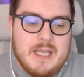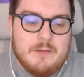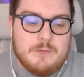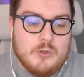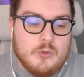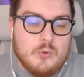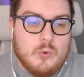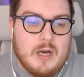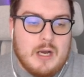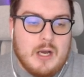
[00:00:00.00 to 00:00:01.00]
if
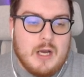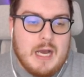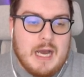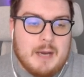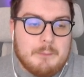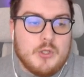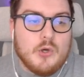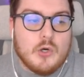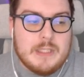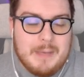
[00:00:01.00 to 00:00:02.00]
you are
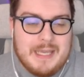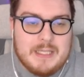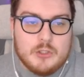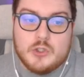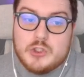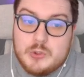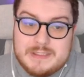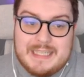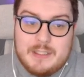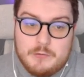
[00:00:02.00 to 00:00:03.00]
purely making an auto
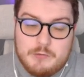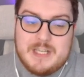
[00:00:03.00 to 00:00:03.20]
attendant for